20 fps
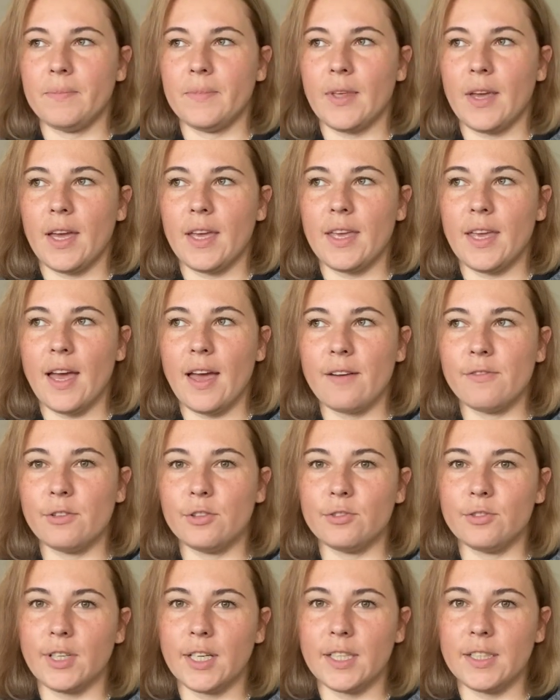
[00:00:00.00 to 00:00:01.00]
I have
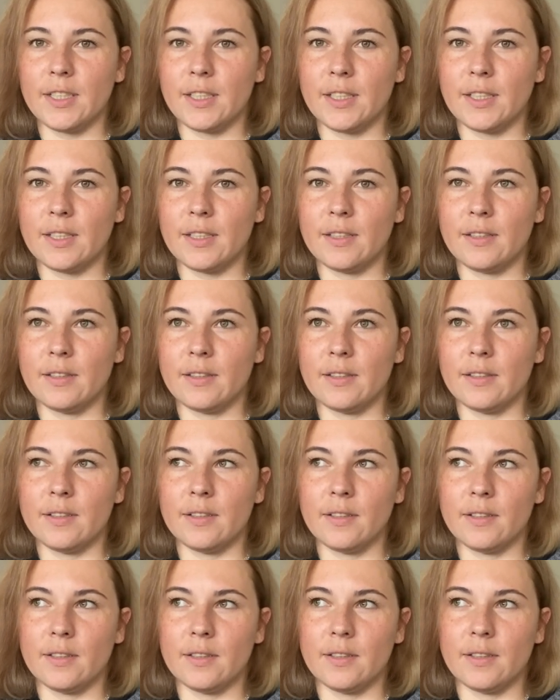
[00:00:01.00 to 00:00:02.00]
already
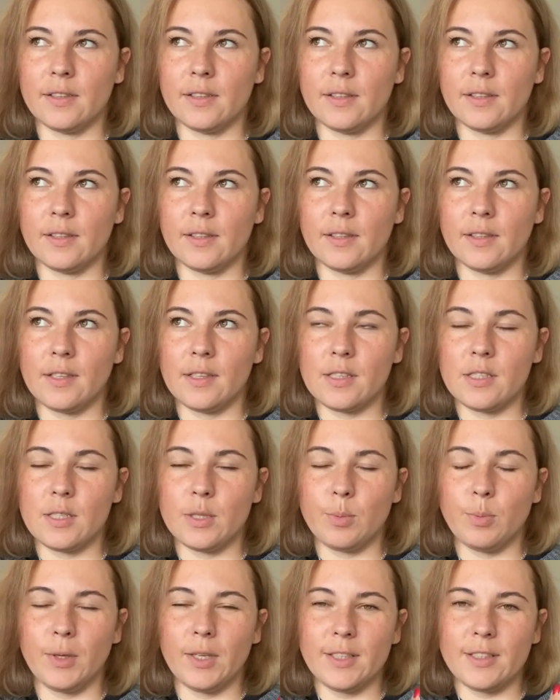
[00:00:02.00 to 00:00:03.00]

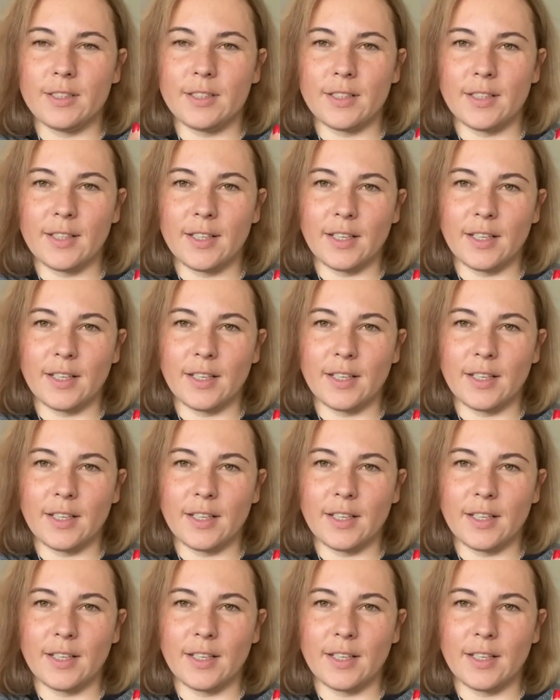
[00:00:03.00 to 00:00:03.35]
sweater